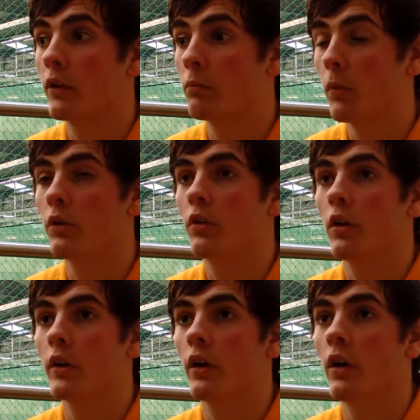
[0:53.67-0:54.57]
it as much
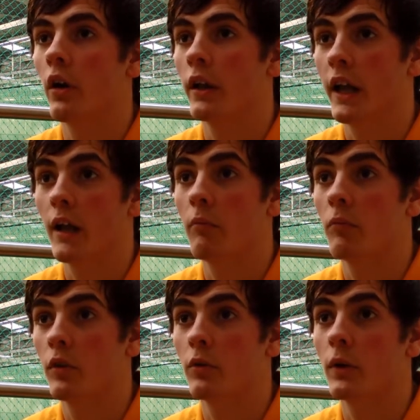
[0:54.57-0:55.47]
like a
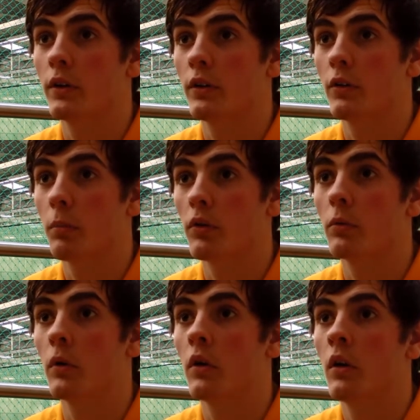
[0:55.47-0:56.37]
game situation as
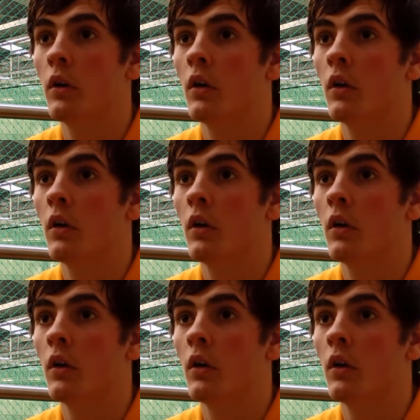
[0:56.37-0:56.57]
possible.